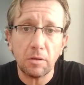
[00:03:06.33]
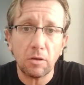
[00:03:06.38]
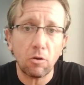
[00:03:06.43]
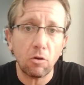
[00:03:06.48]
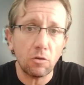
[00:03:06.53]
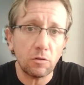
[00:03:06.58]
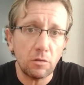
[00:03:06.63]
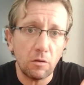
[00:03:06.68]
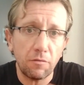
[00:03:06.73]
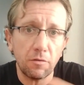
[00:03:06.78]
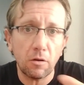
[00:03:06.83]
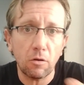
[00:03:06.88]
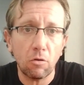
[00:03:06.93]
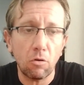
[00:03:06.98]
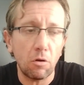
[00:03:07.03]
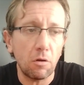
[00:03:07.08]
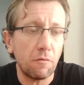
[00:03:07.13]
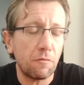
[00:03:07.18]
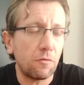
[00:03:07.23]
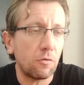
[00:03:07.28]
because if you're
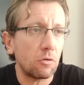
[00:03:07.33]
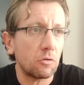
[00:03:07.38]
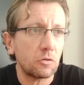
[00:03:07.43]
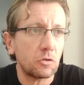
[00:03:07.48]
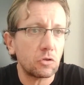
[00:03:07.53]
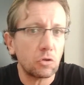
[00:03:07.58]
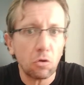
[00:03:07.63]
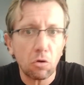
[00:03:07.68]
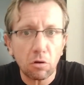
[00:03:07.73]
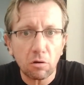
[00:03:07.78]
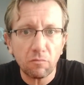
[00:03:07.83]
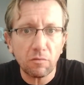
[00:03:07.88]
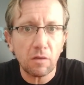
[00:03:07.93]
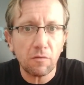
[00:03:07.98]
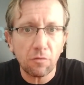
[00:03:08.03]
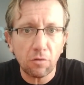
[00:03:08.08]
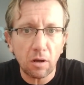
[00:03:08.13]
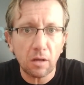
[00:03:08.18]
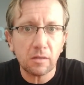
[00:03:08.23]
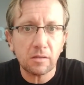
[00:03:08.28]
going for
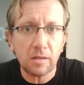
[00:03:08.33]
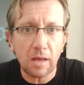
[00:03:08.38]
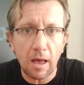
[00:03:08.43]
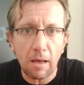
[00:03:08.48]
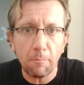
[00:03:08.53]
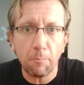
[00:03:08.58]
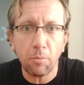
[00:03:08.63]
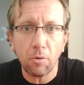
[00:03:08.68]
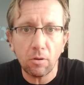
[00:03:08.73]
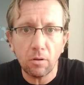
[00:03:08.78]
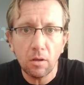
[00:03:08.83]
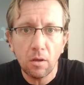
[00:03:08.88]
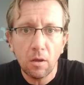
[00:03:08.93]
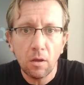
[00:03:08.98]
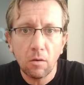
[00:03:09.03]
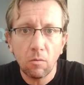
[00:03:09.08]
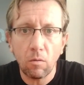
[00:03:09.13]
survey, for example,